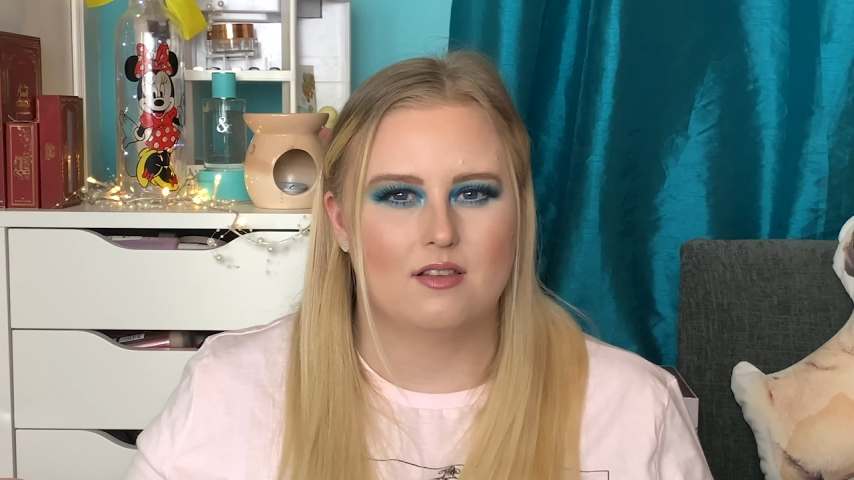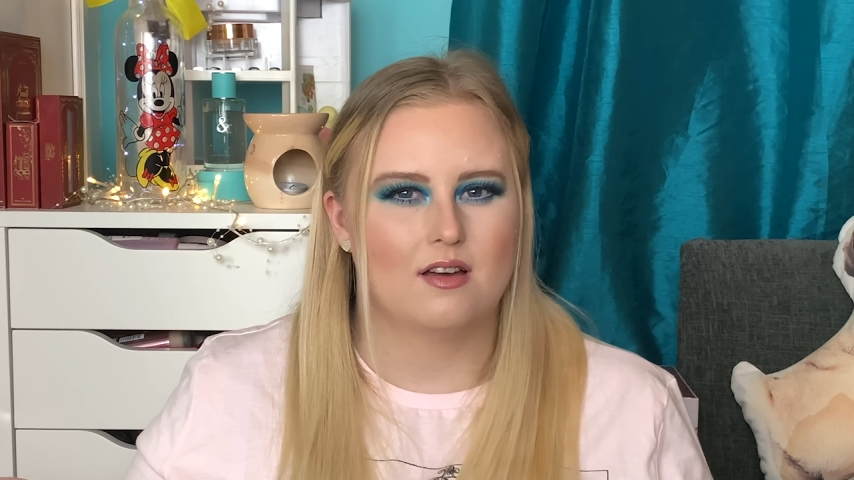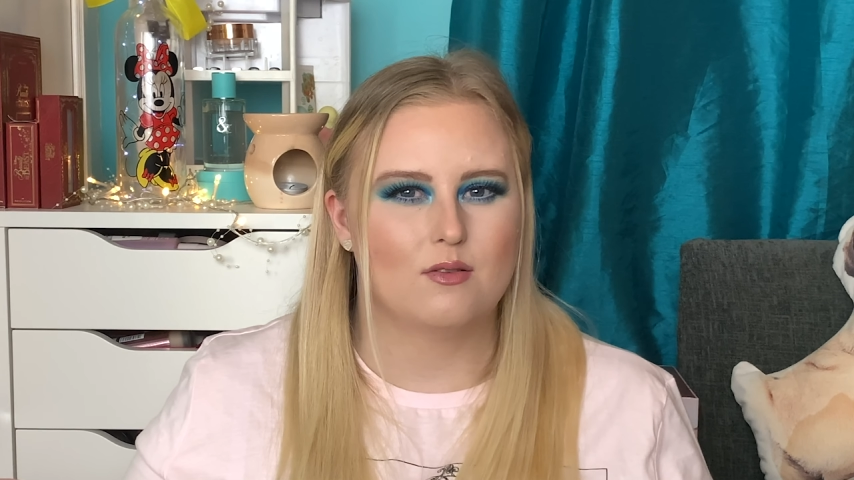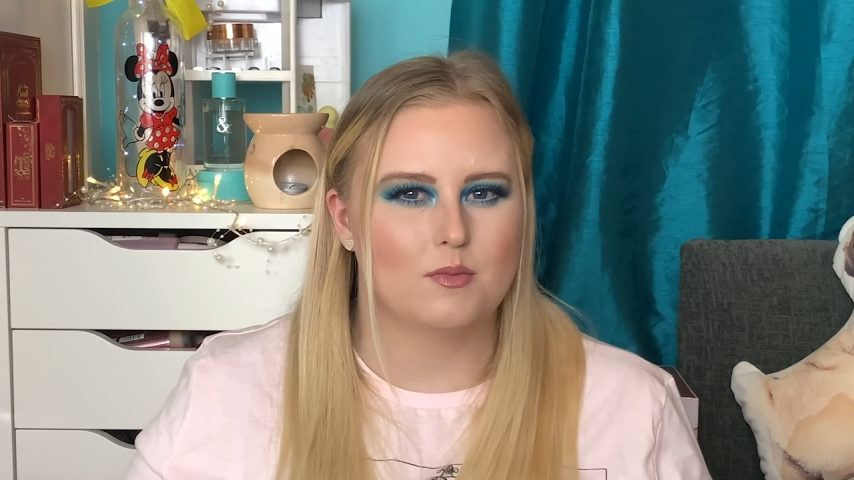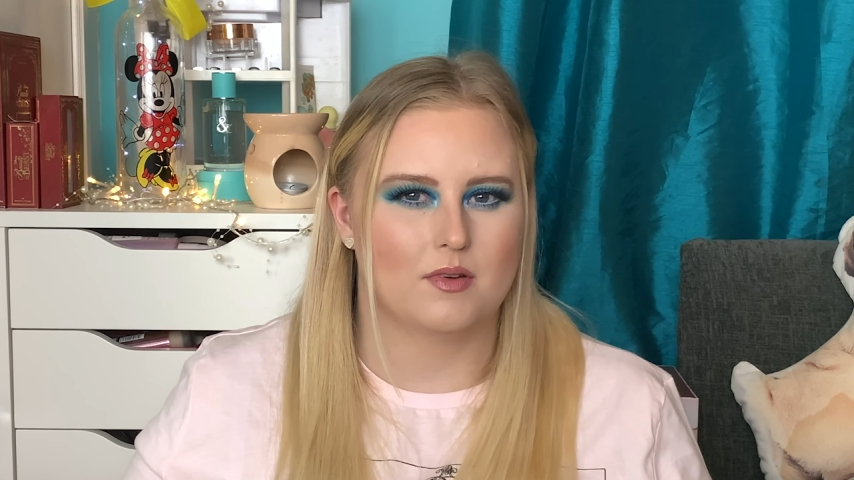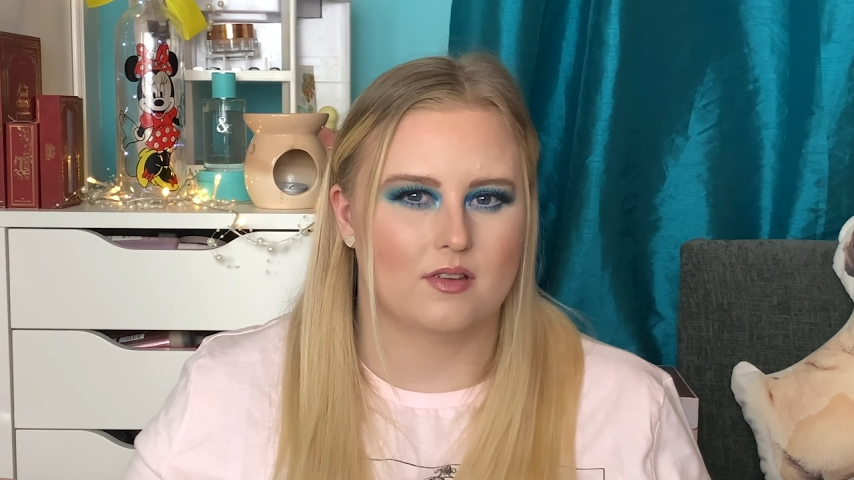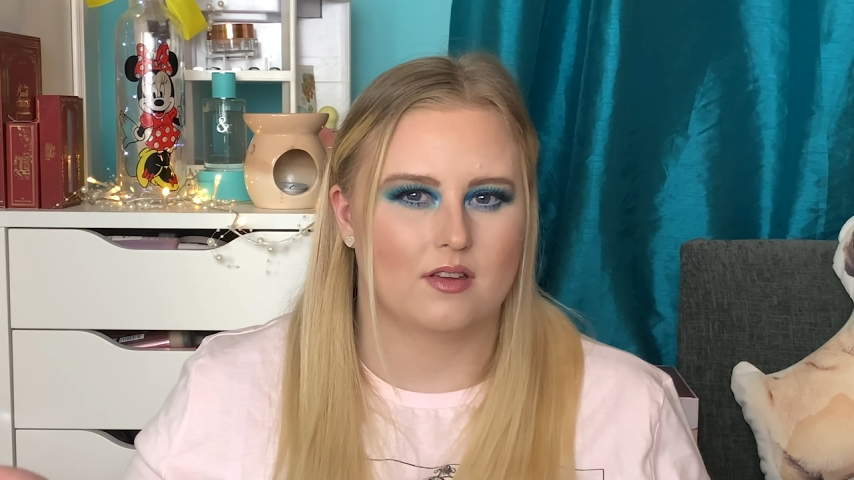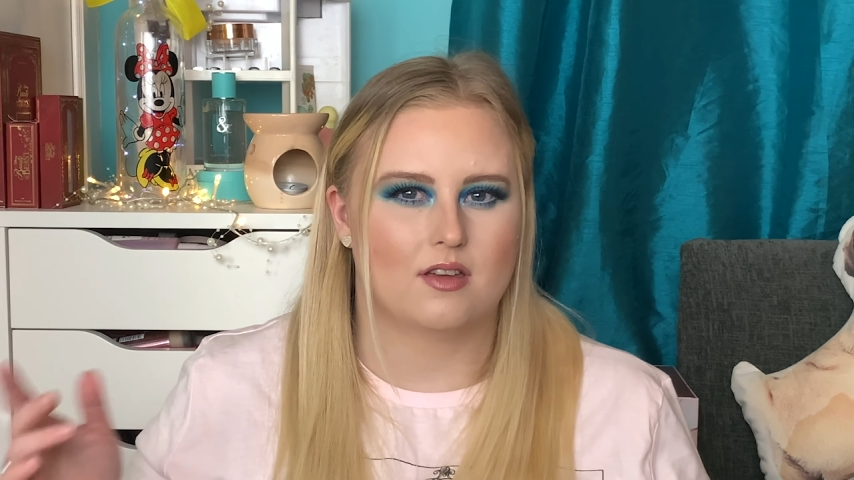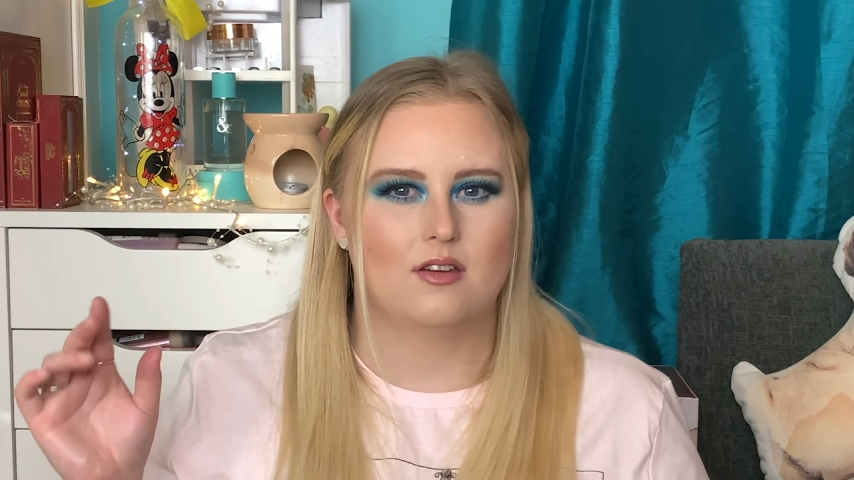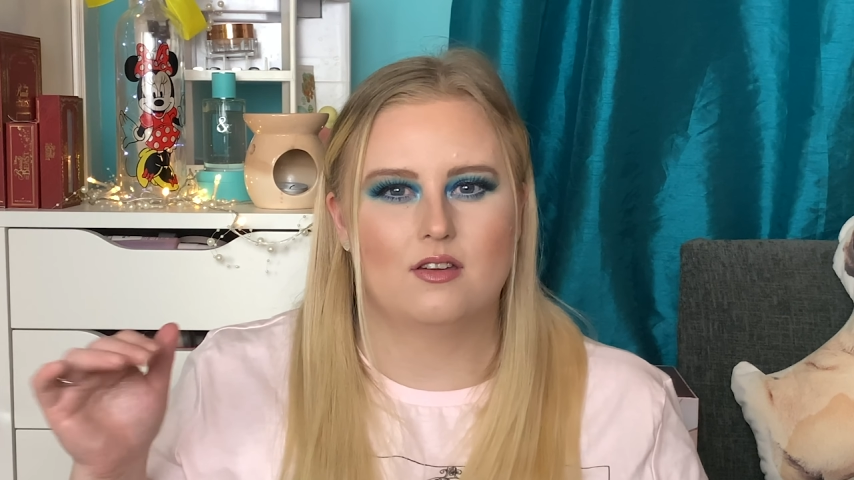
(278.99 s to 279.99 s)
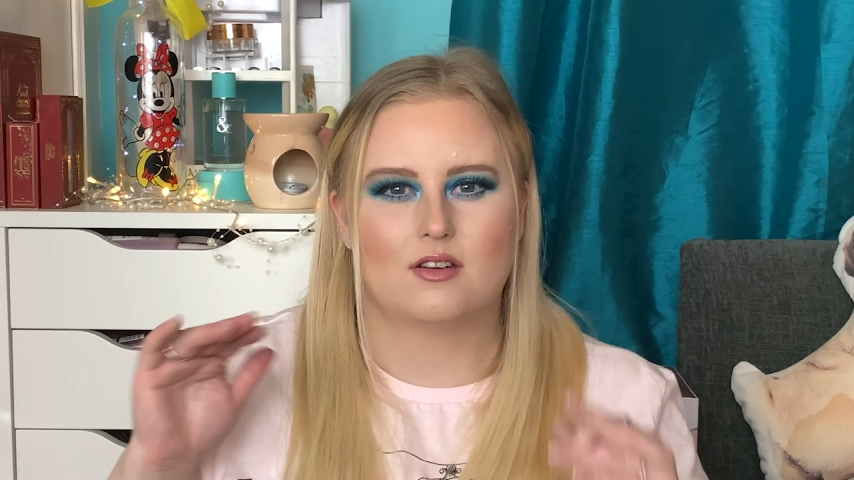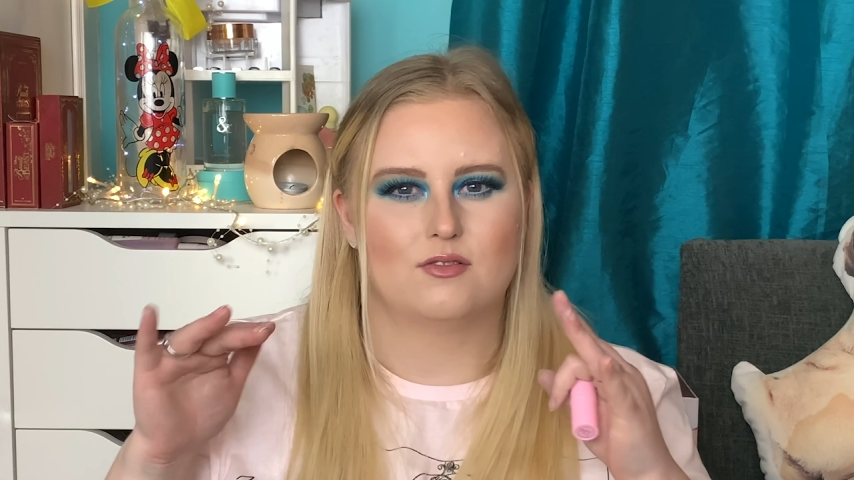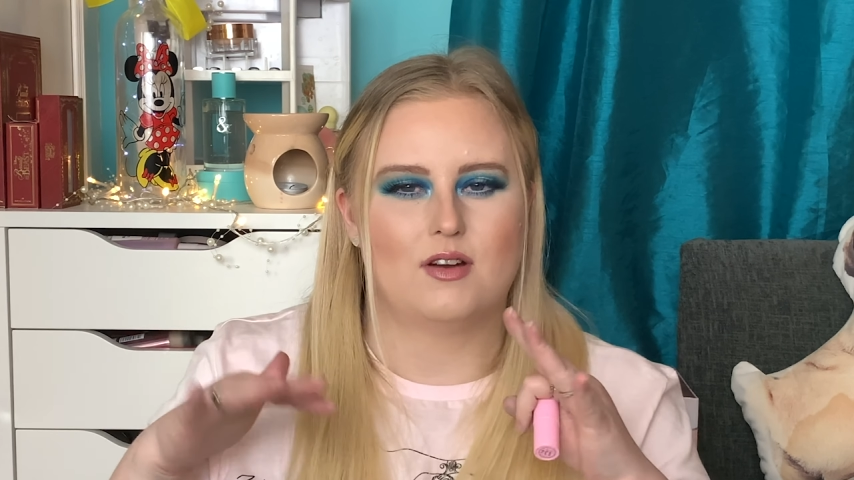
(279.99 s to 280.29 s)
That would be really cute. You could